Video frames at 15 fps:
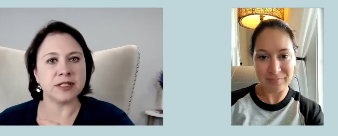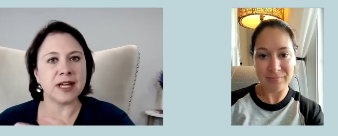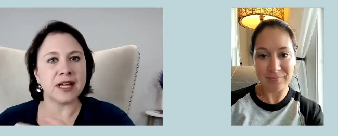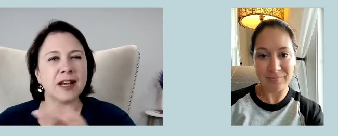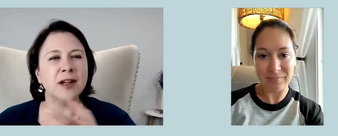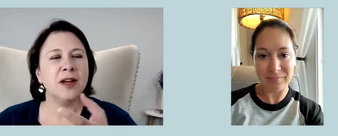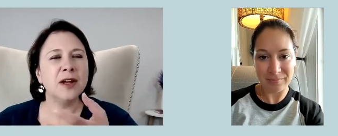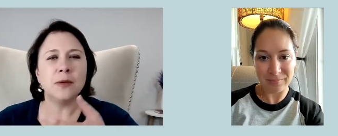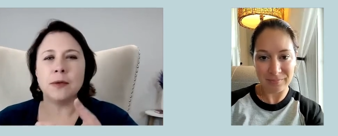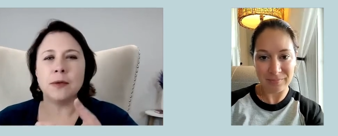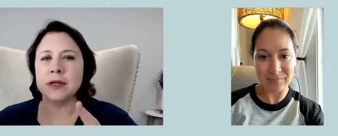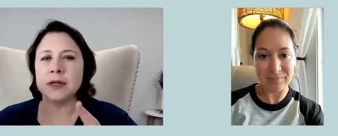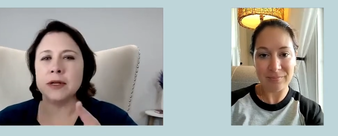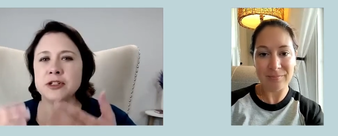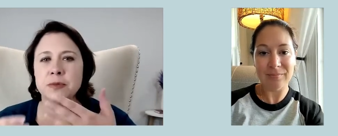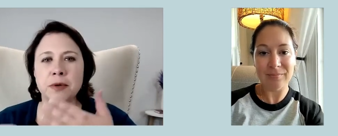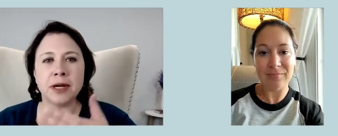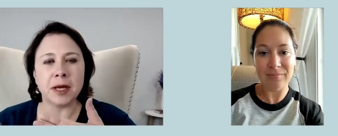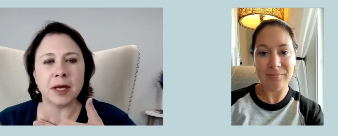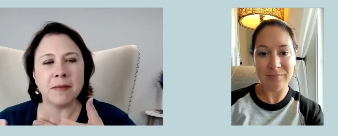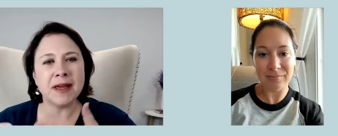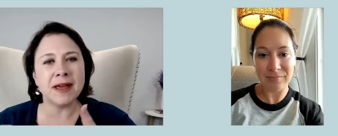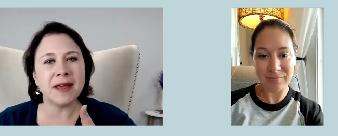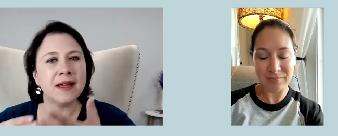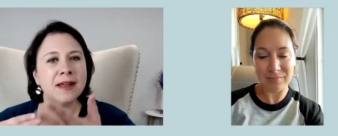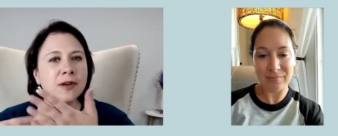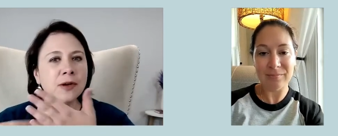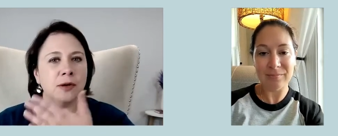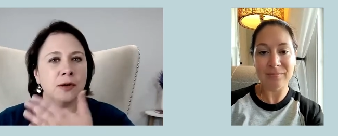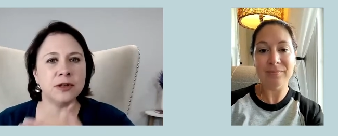Speaker 1: side? When did you bring them
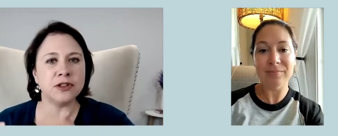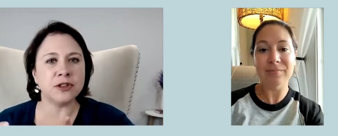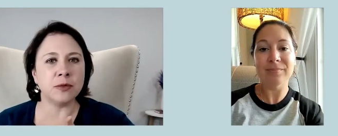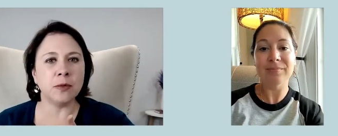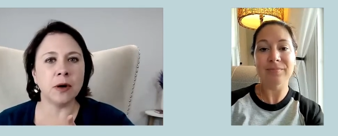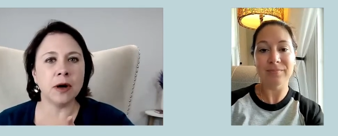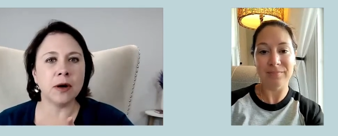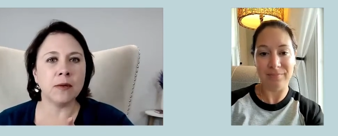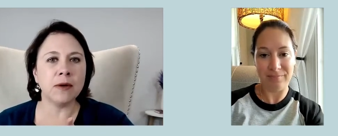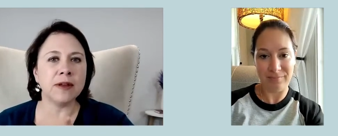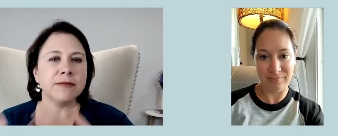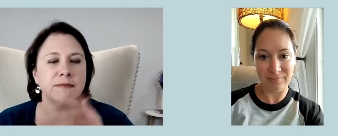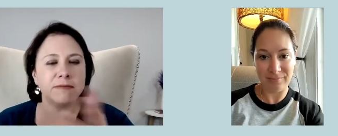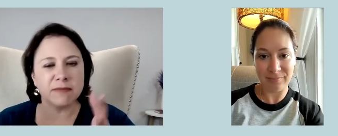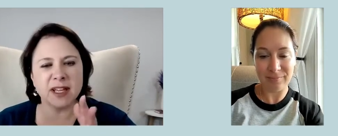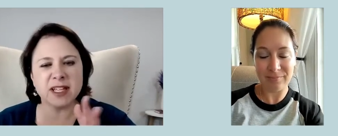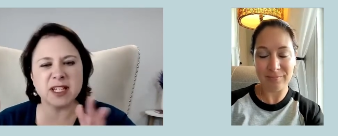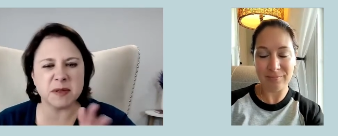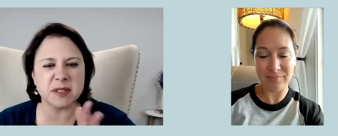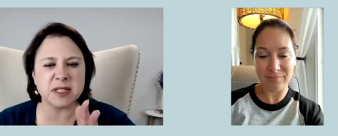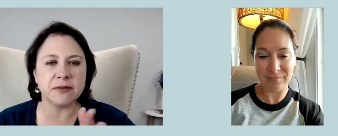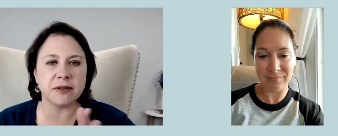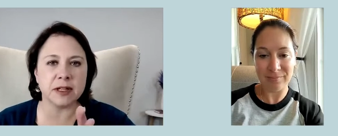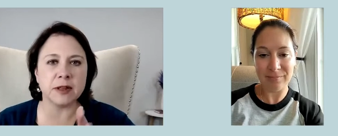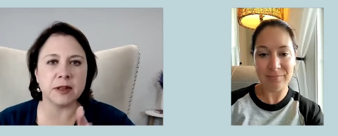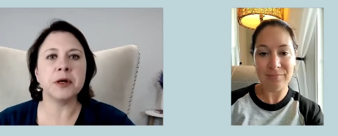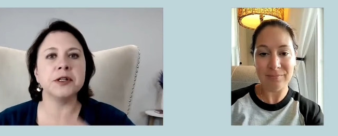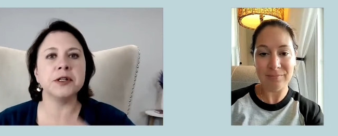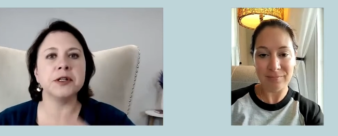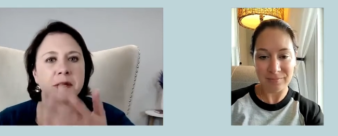in? Who did you work with? Not specifically
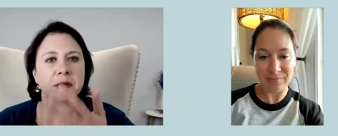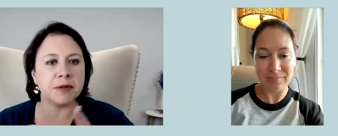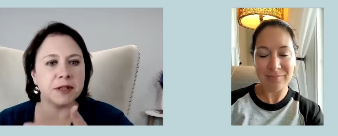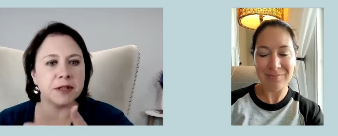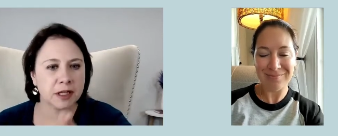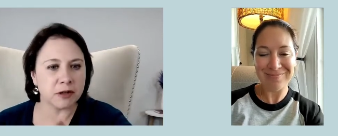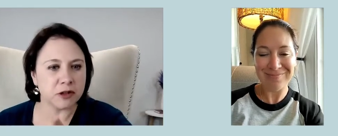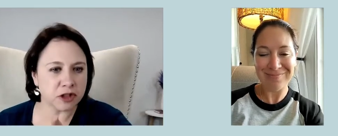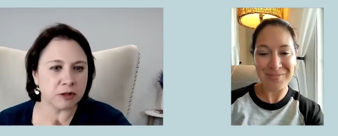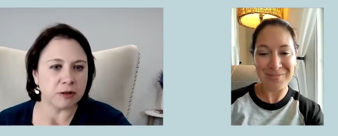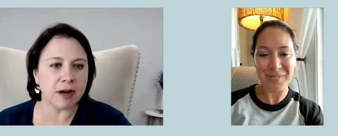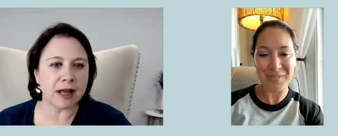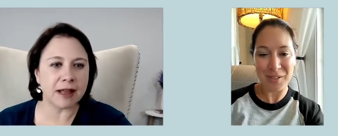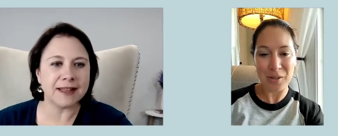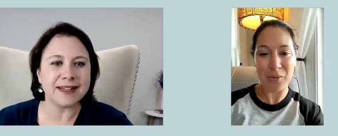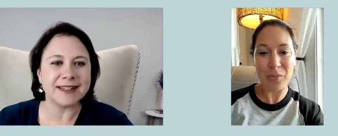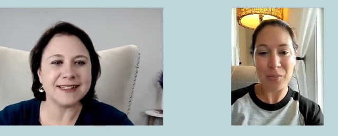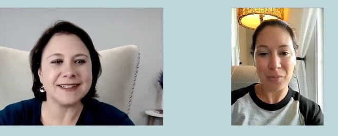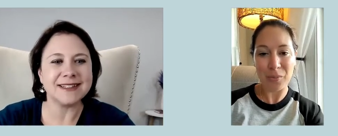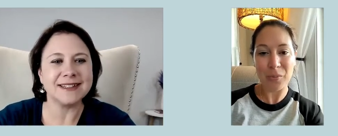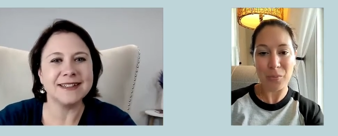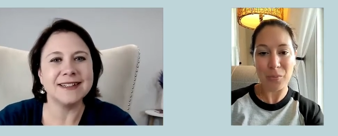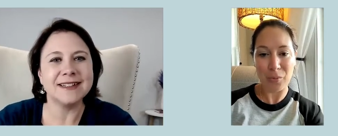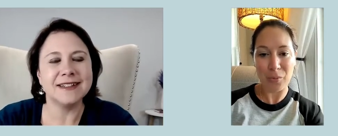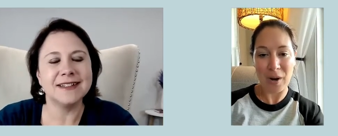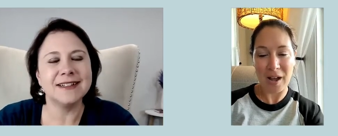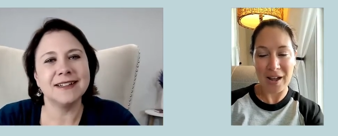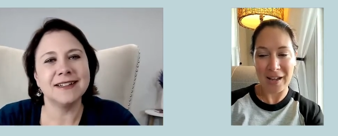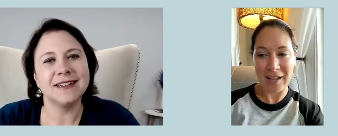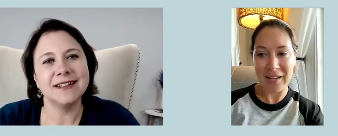the person, but you know, generalities.
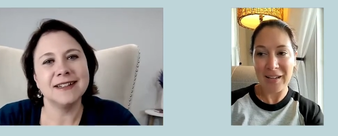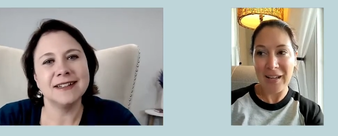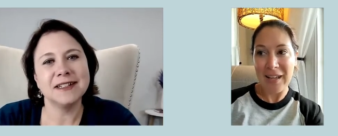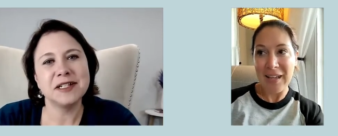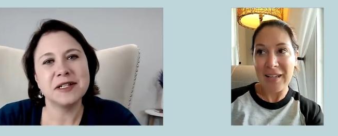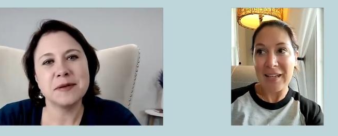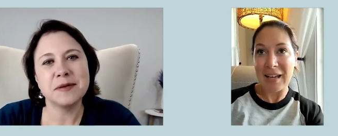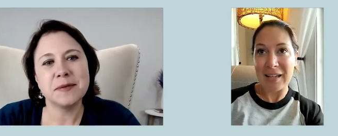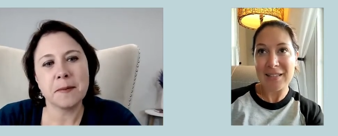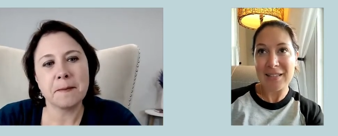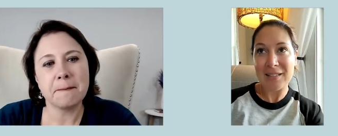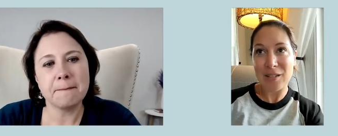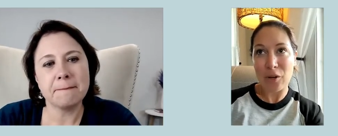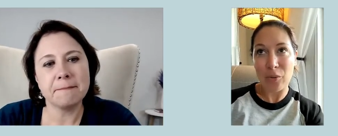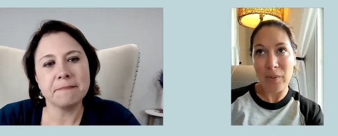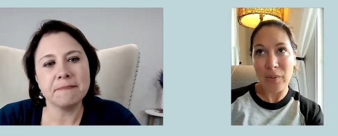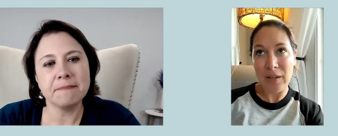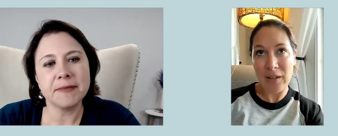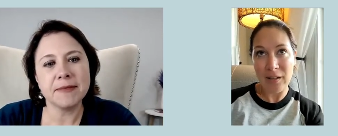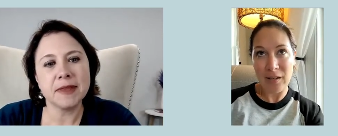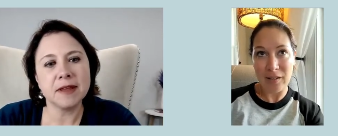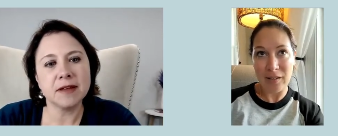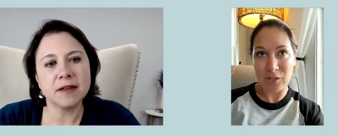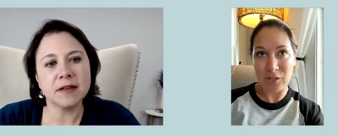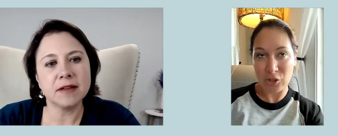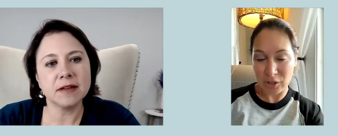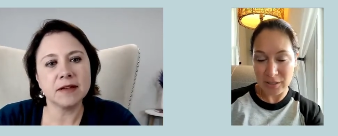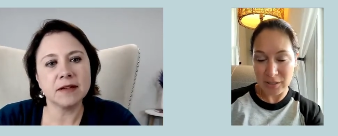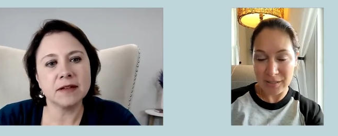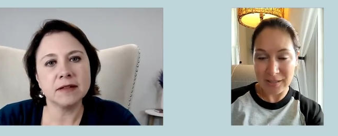
Speaker 2: Right. Yes. So we
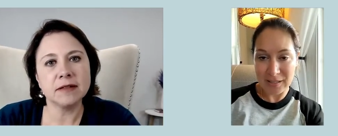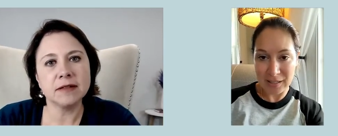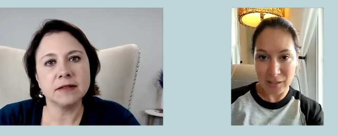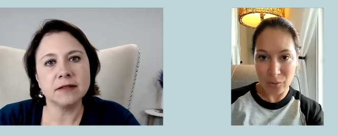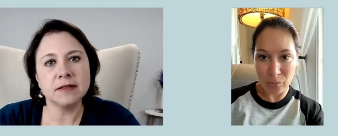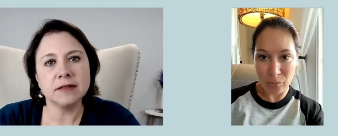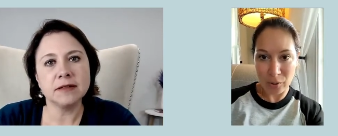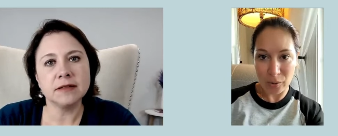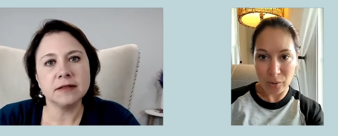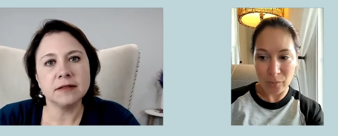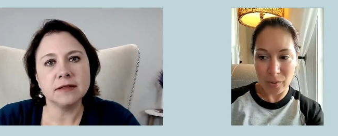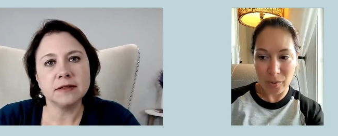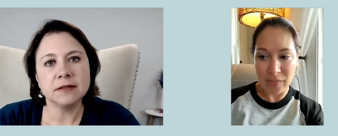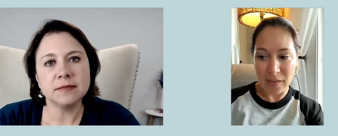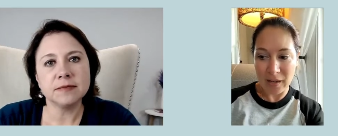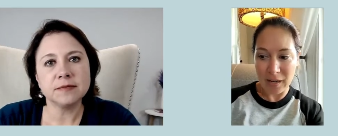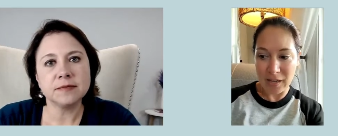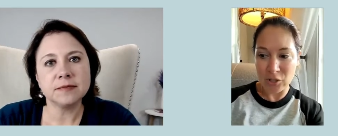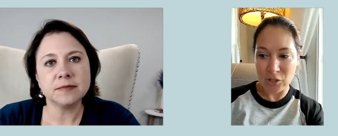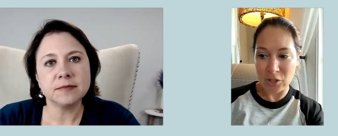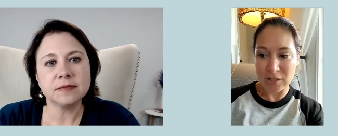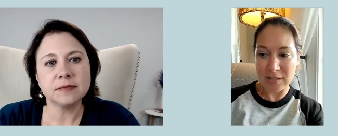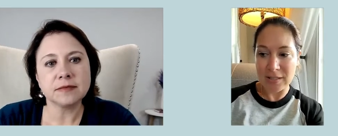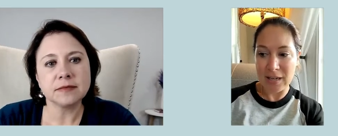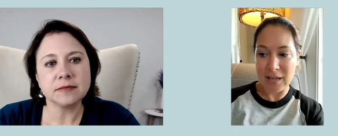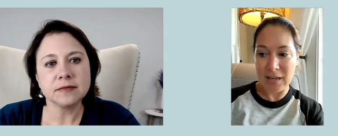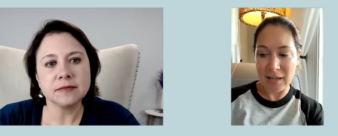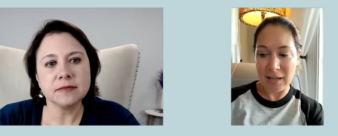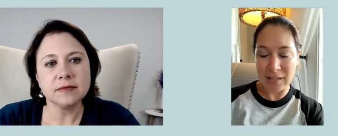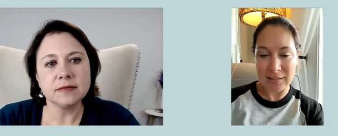initially did work with an
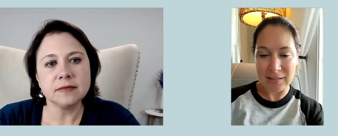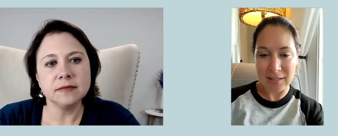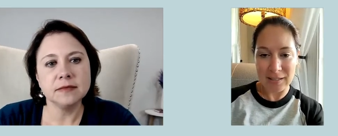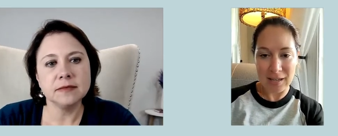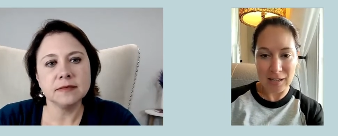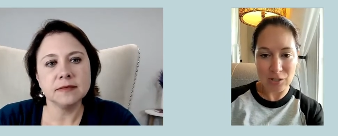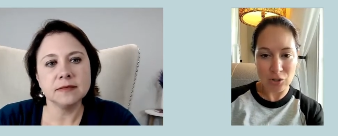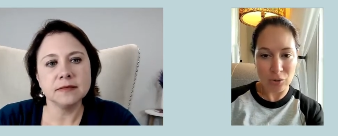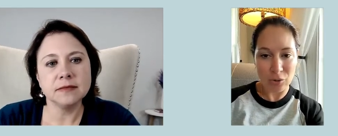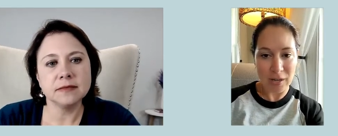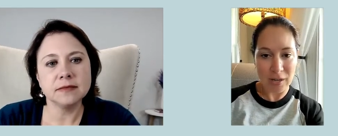agency. It's a national